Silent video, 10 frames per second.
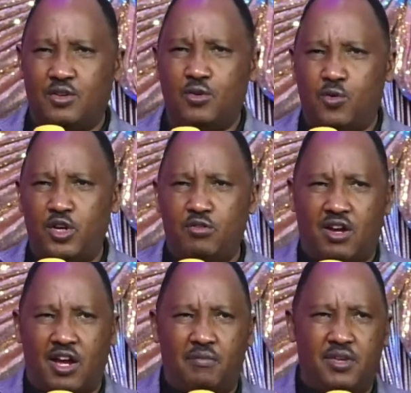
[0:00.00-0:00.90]
You know, when
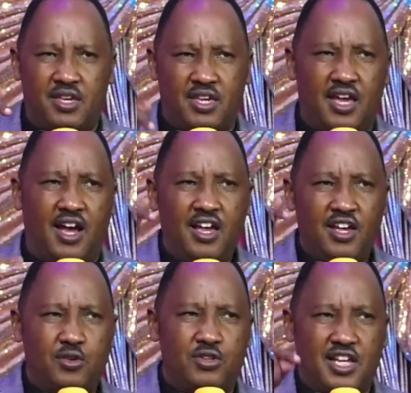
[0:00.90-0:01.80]
you're coming here,
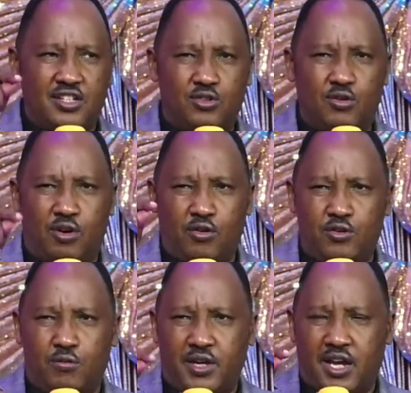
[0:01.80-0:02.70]
you just know you're
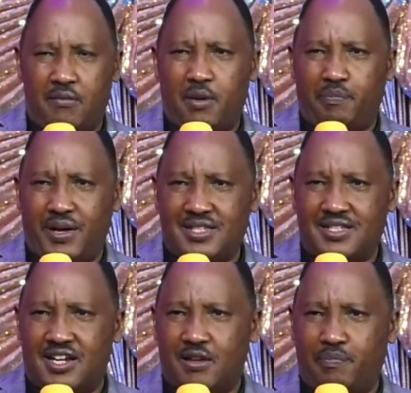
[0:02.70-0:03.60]
going to become a
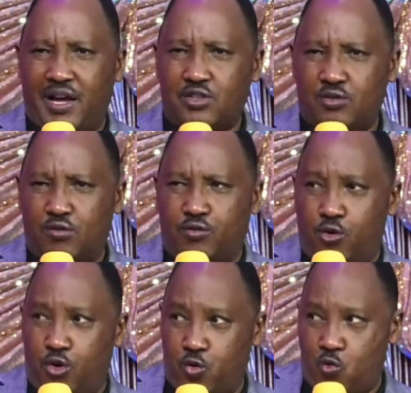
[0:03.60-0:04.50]
pastor and a person
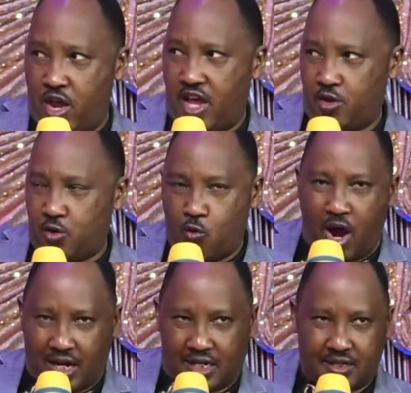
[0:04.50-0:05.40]
of God where you
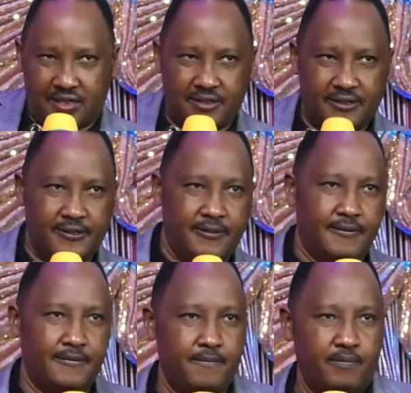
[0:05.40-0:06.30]
work.
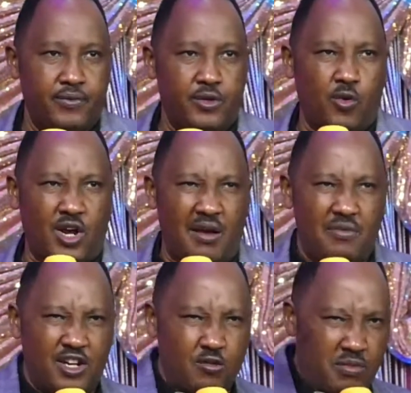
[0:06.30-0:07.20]
You
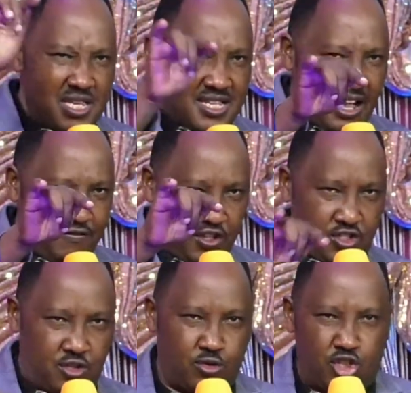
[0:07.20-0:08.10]
come here to be
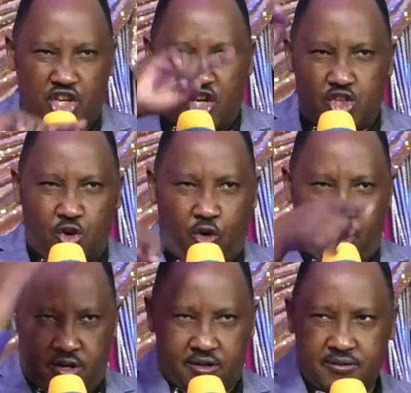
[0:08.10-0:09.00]
serviced, to change
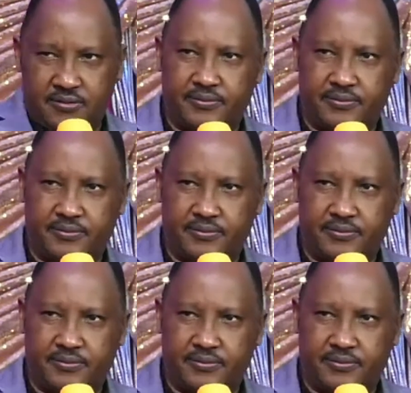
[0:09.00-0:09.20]
oil.